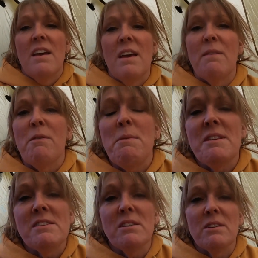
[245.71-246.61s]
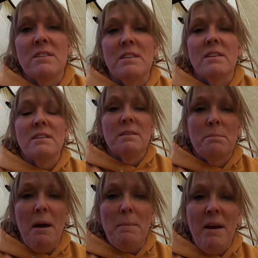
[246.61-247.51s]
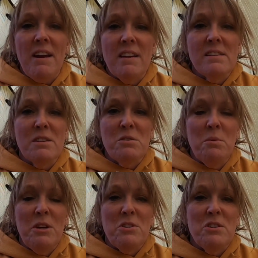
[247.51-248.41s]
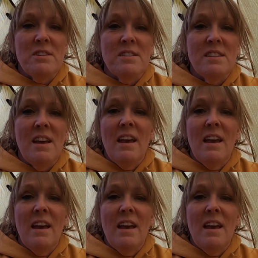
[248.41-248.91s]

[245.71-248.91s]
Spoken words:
if I'm in certain backpacking situations